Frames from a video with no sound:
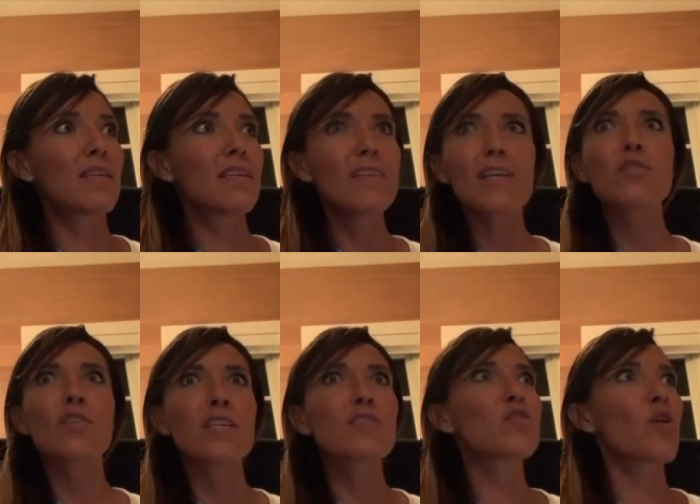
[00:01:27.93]
It's
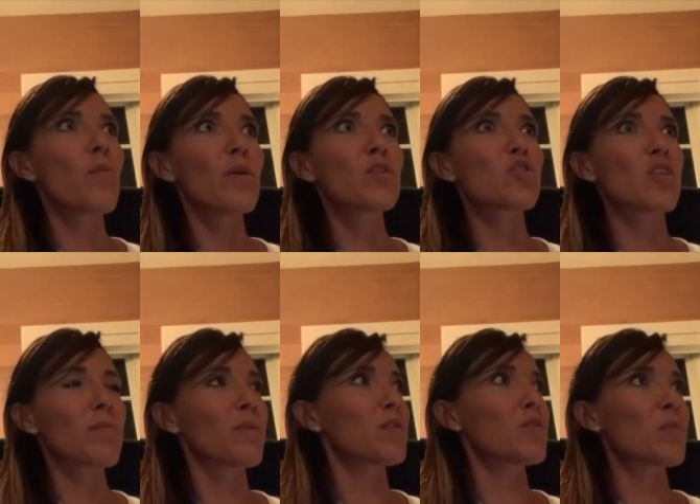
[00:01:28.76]
actually so much
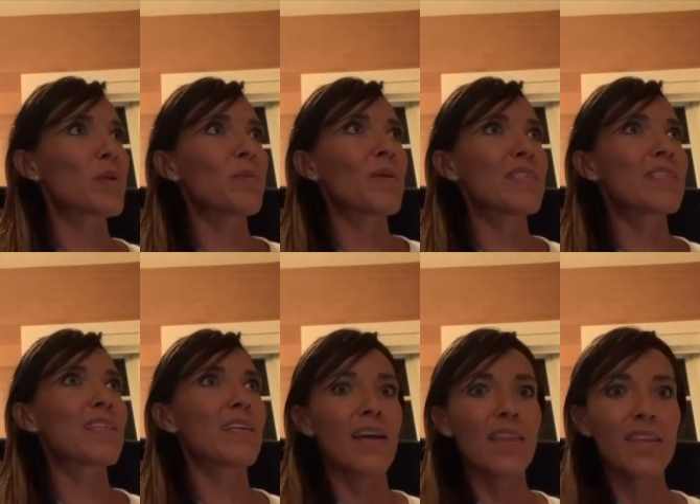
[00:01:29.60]
simpler to be present
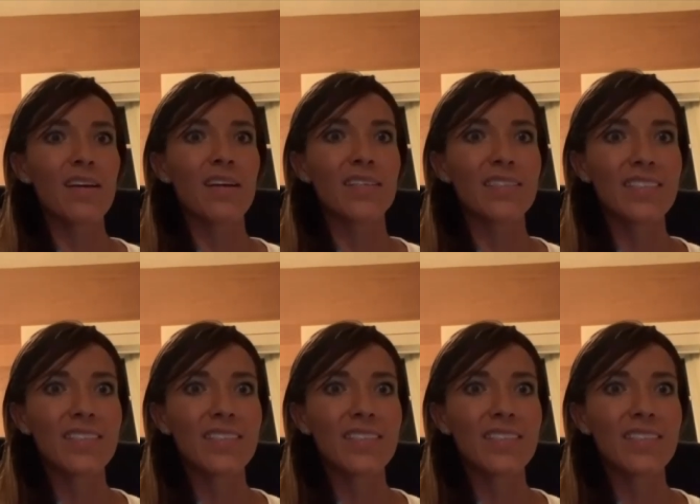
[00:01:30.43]
than I thought.